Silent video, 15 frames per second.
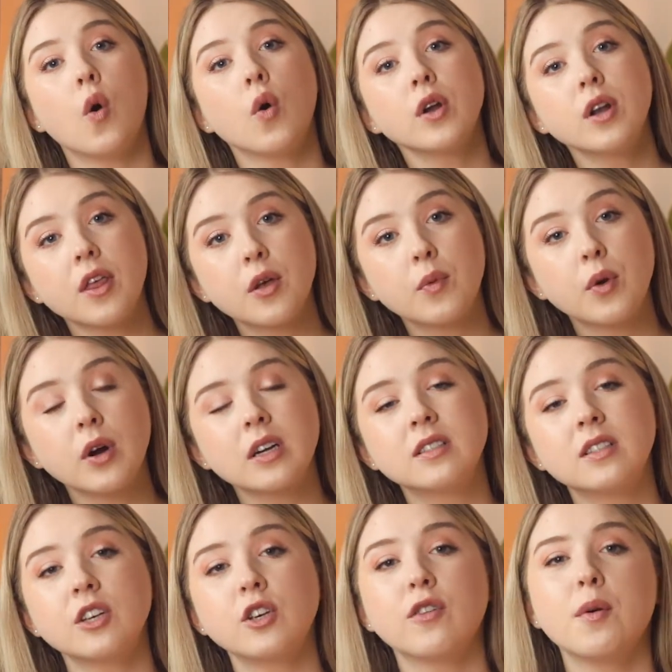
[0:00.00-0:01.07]
or in other
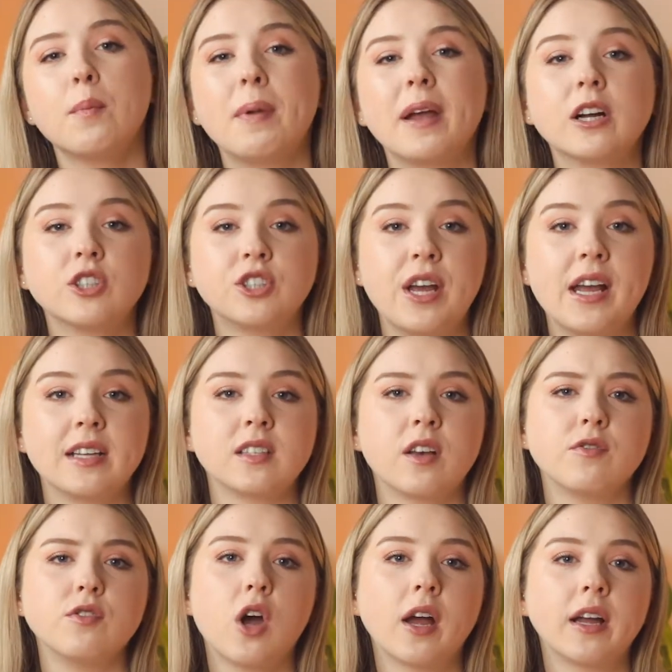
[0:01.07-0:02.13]
words, you have a bigger chance
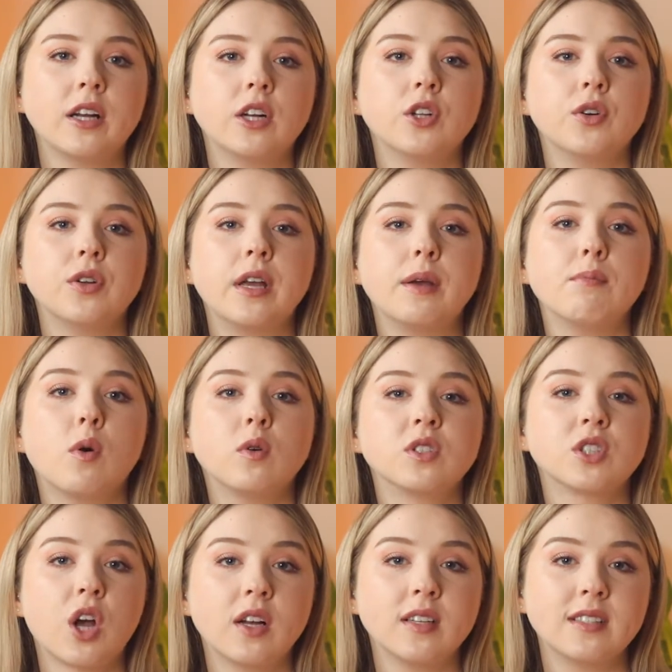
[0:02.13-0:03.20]
of not including
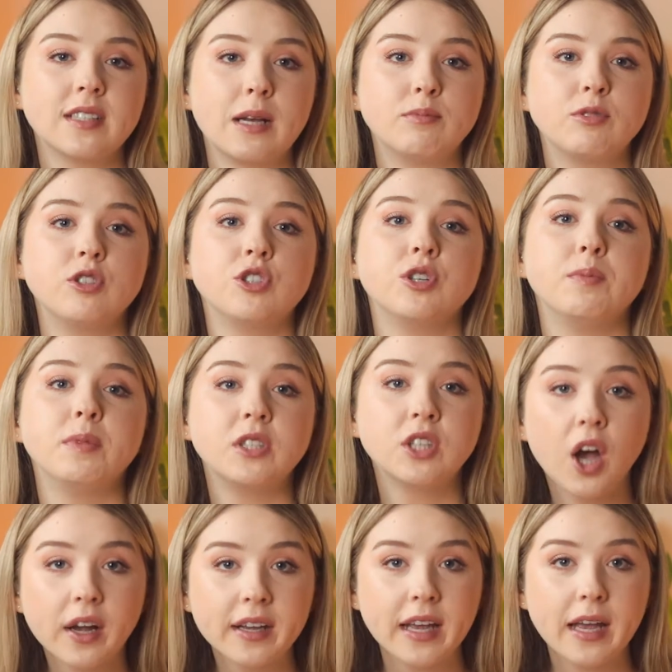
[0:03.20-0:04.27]
most concepts you should be
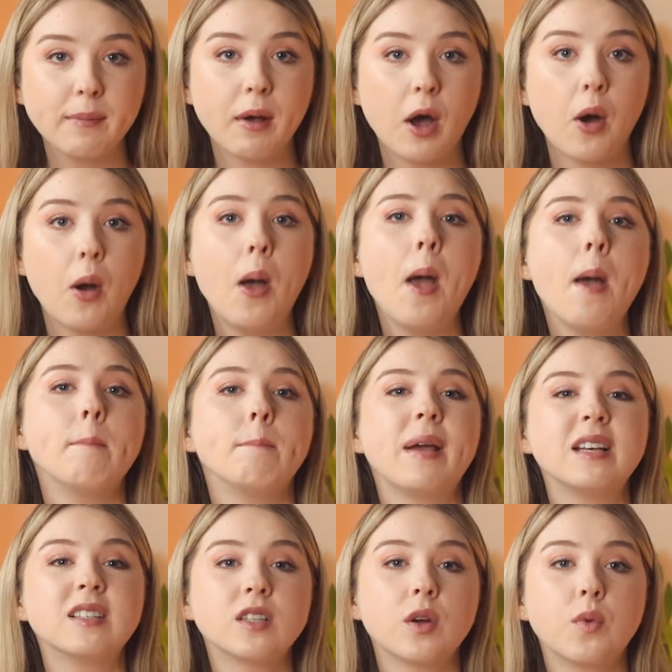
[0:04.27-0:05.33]
talking about
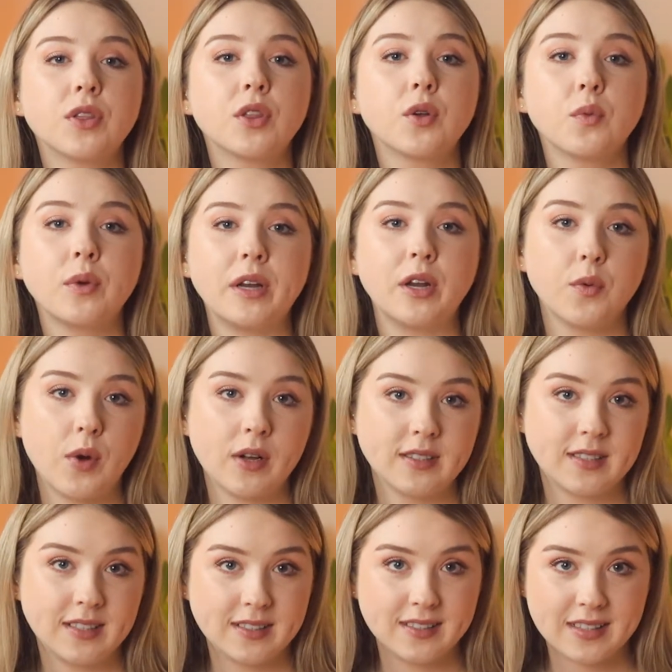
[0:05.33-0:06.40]
based on what the reader
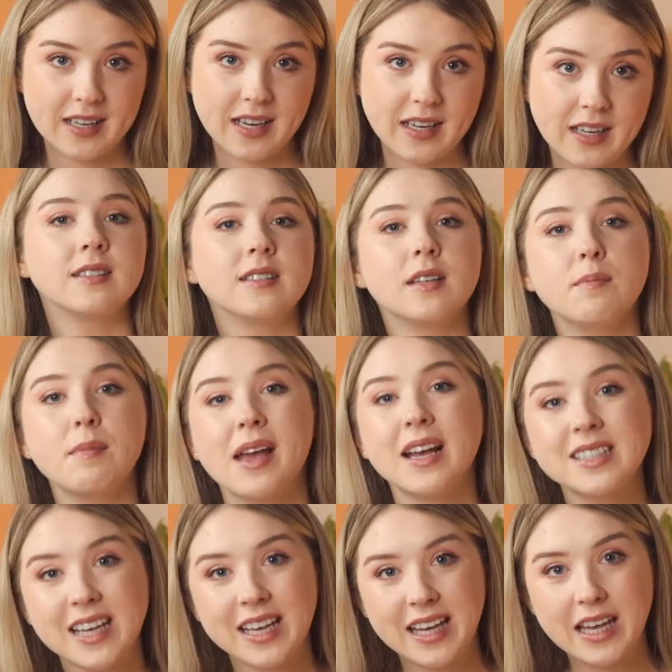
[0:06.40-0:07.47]
wants to see.
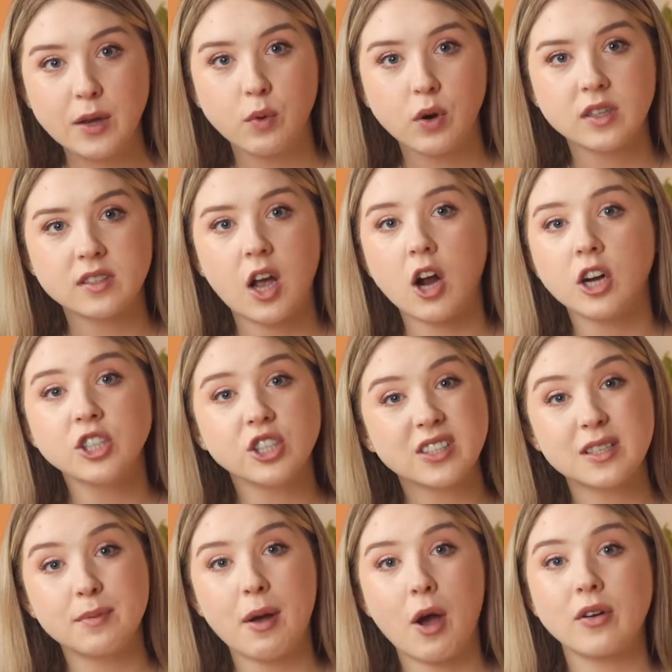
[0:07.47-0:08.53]
Semantic keywords aren't
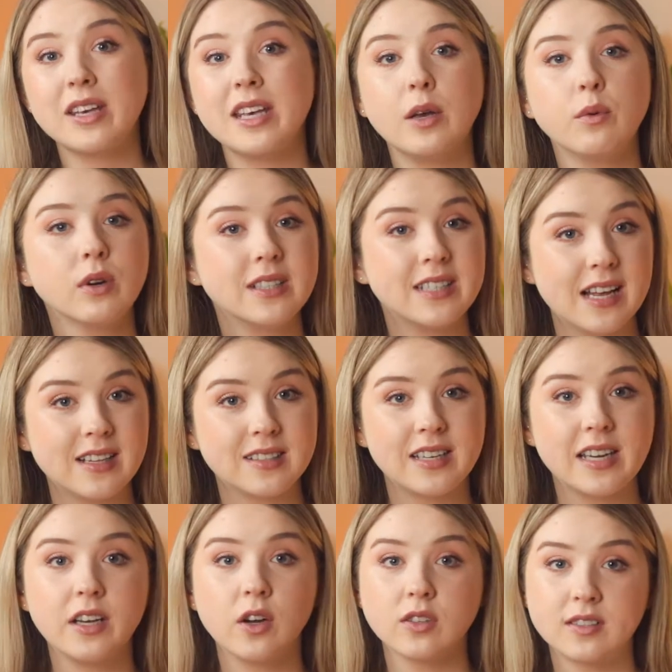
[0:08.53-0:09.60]
just about keyword
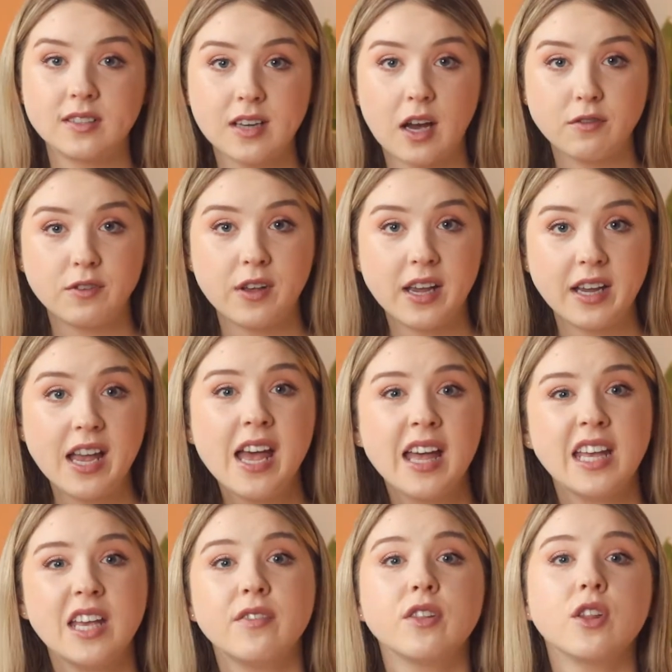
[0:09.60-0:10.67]
density or stuffing,
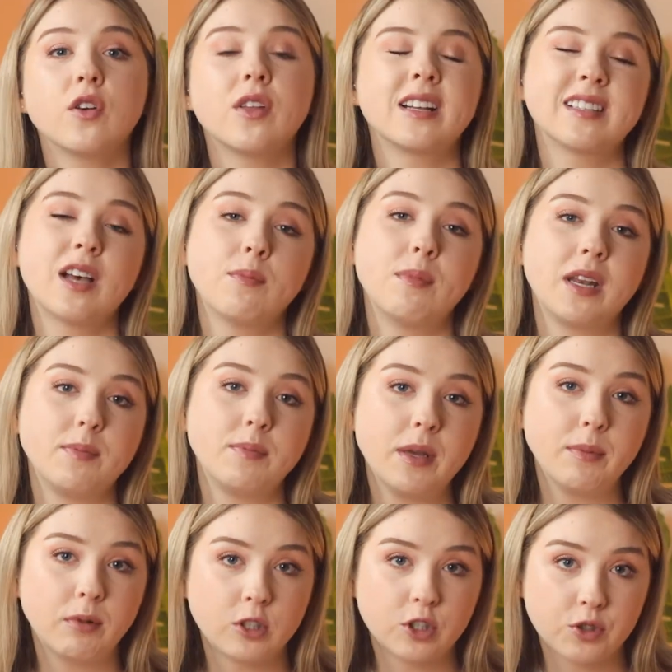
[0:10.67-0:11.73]
even though that's how many
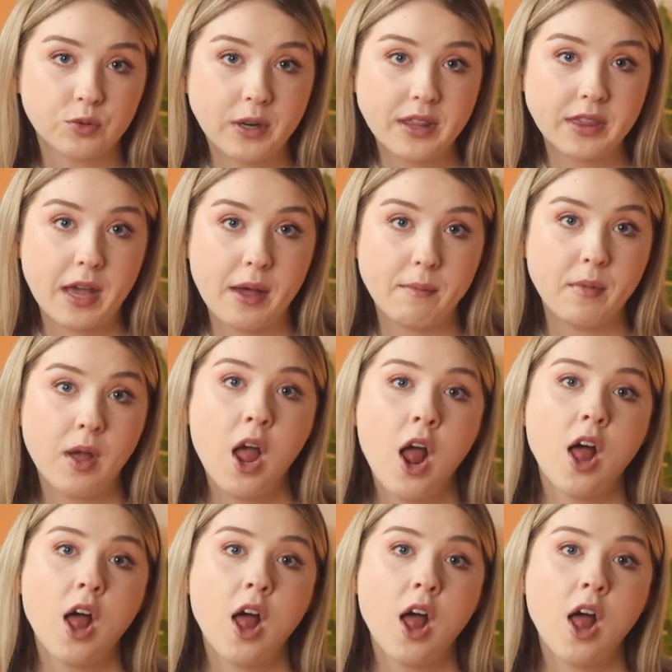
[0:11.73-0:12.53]
people treat them.